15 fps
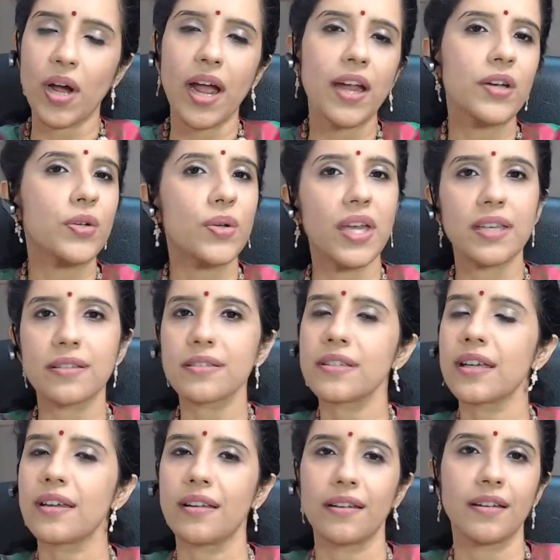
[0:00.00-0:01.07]
Why are you
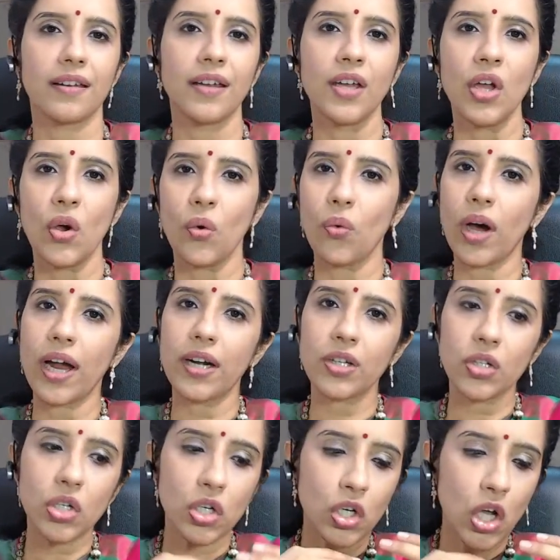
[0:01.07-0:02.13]
hesitating? Why are
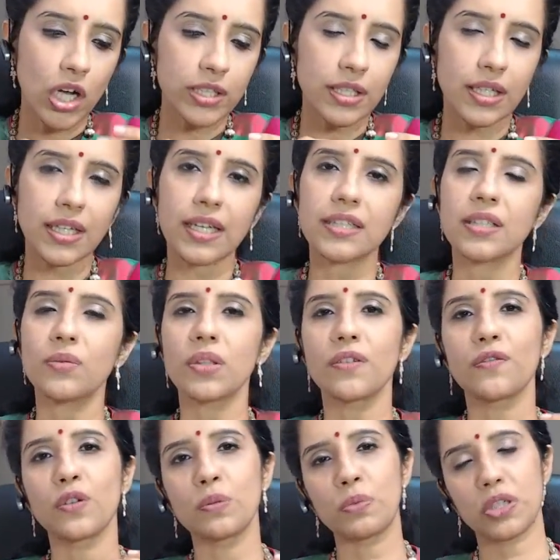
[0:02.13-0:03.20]
you not connecting with
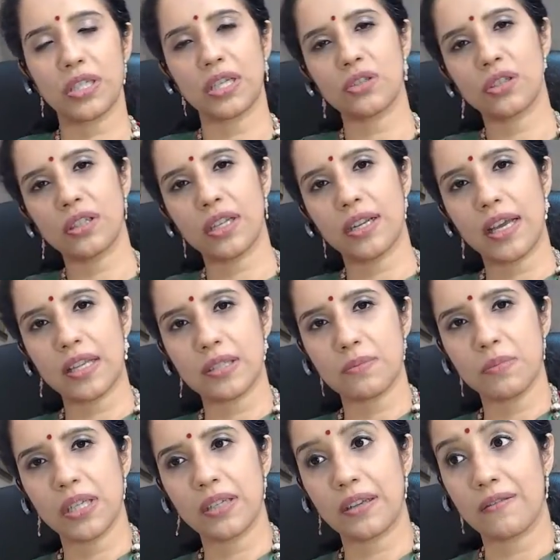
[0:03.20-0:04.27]
the full potential that
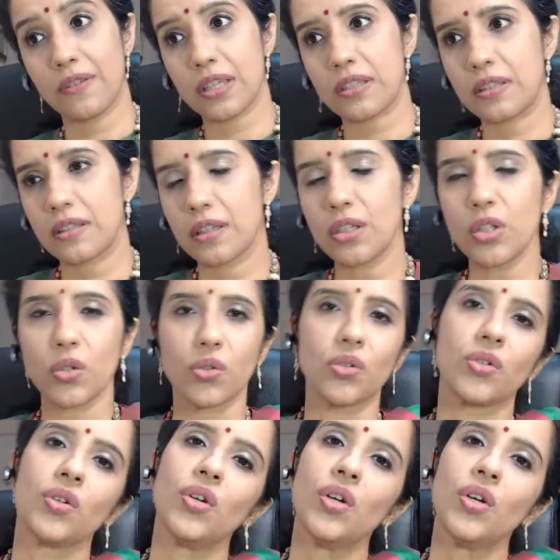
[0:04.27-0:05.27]
has been invested in you?